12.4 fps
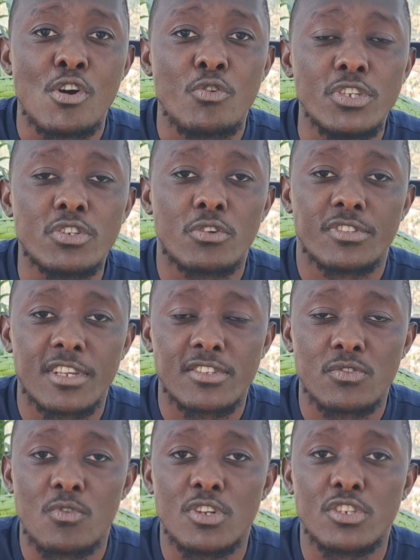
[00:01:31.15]
which
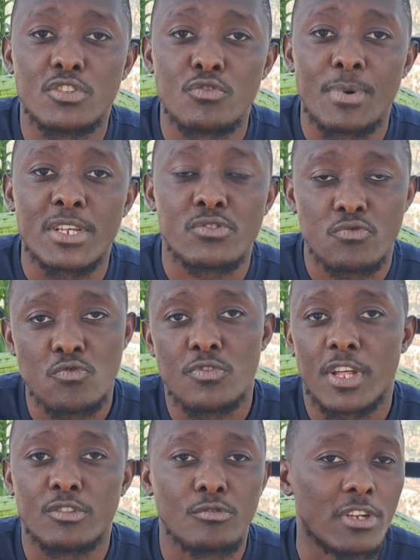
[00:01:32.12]
courses you want to pursue
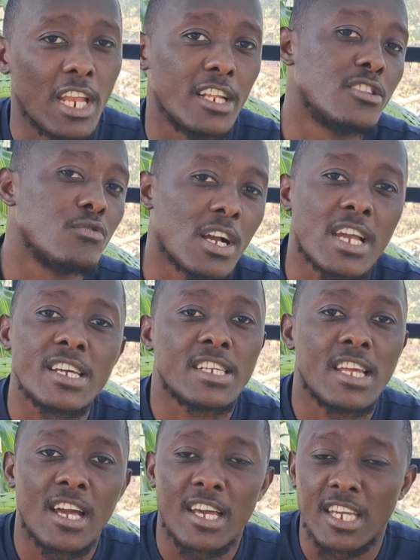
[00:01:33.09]
that would lead to a
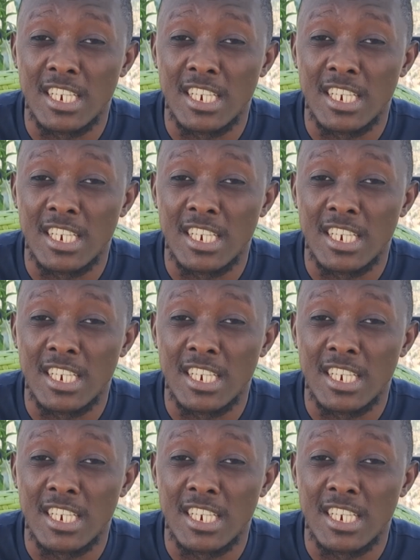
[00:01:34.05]
career